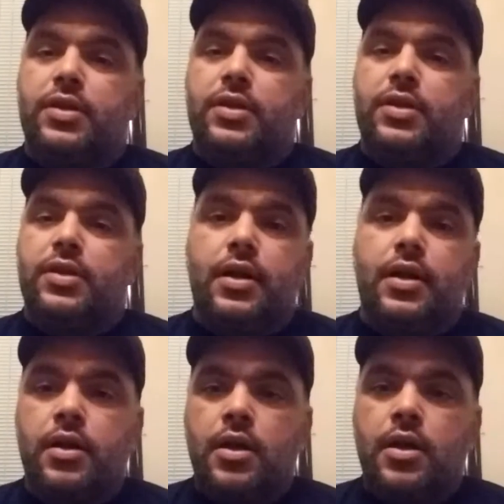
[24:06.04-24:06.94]
year,
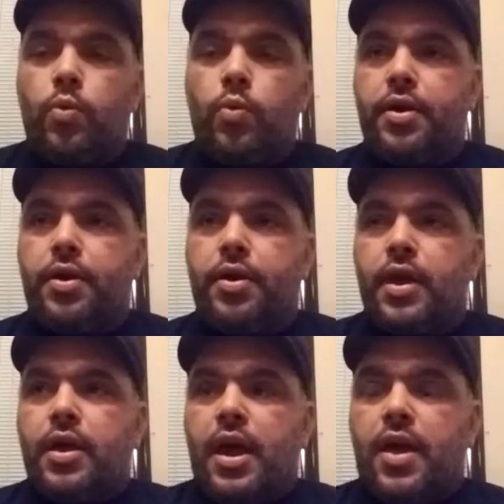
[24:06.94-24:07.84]
where
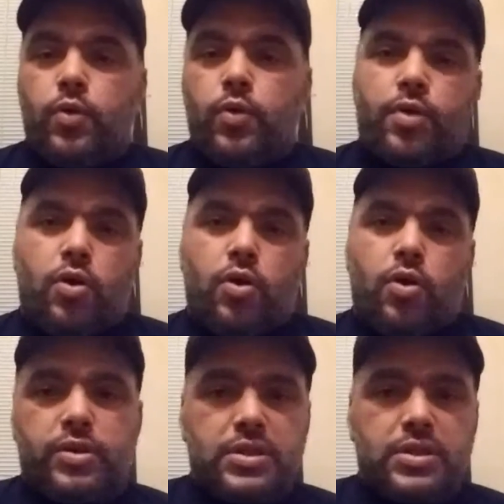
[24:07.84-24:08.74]
if we weren't
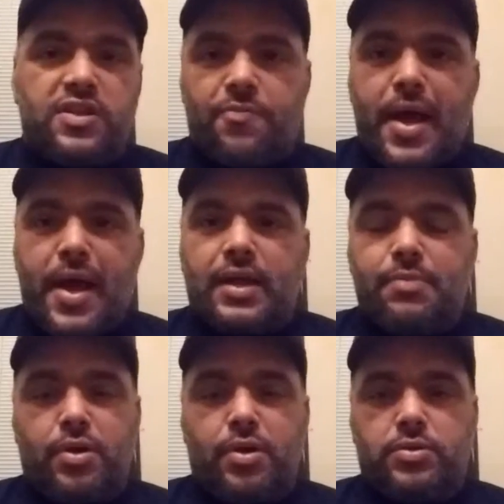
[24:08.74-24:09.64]
holding stuff back and
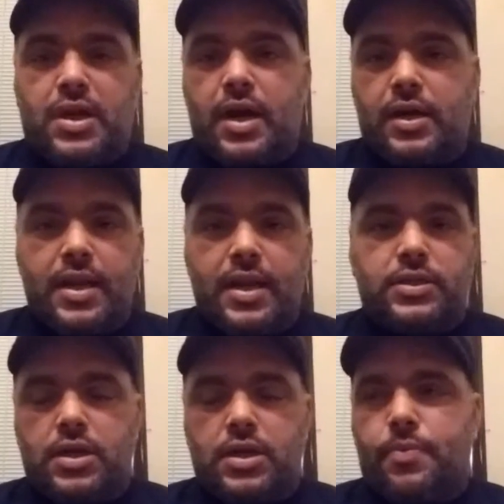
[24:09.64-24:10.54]
building our collection
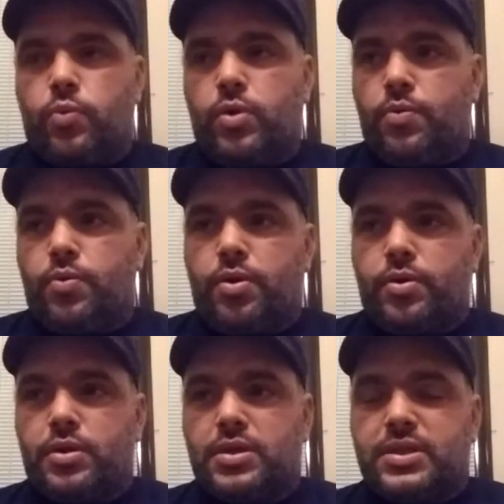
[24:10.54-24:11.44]
up, we were
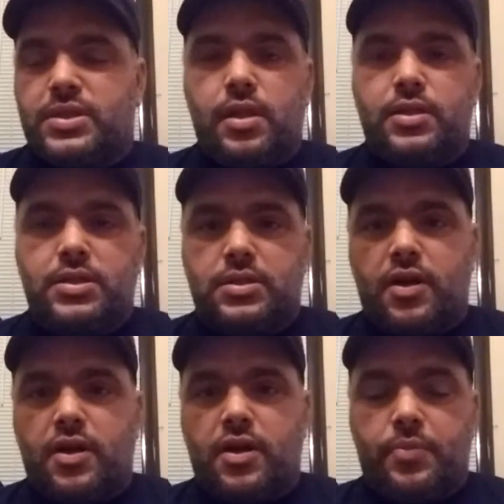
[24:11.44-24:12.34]
selling stuff.
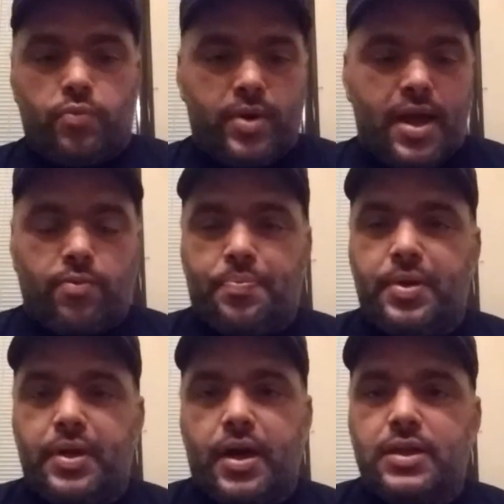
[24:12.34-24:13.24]
We had repeat
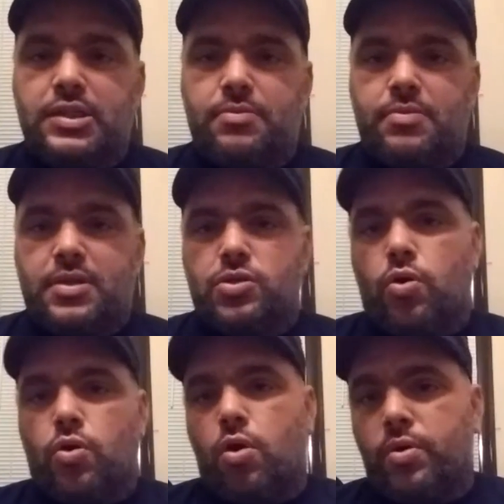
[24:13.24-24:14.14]
customers,
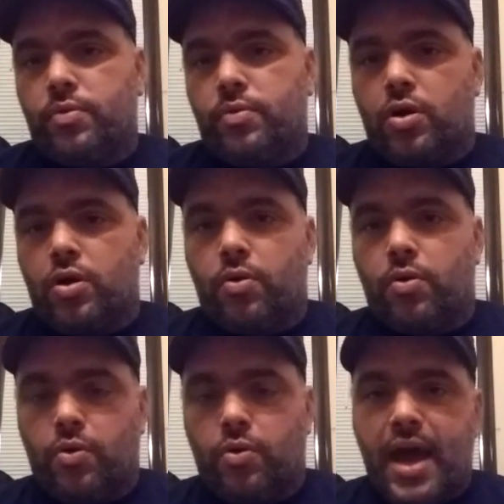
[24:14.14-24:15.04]
or we would go, I
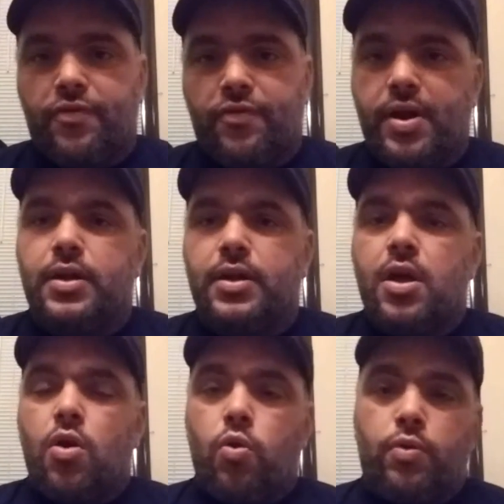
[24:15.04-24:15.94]
had a friend
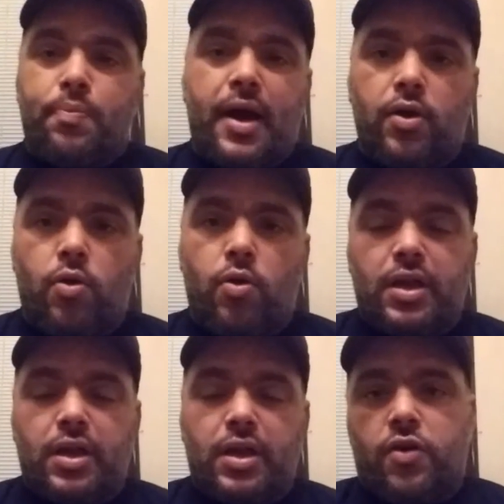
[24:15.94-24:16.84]
who would buy whole
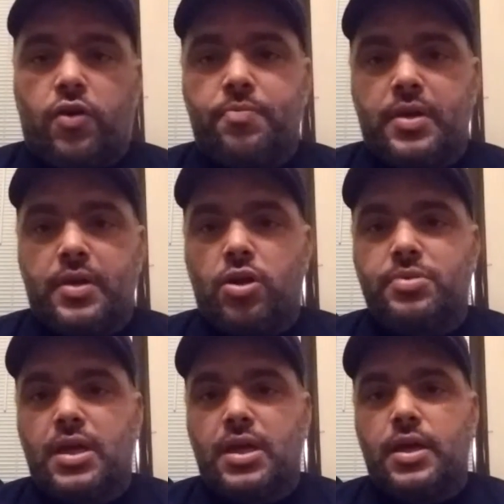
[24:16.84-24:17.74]
clutches off me. You know what
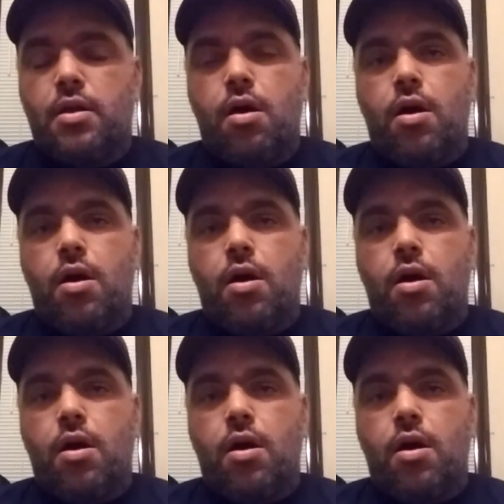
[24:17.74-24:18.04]
I'm saying?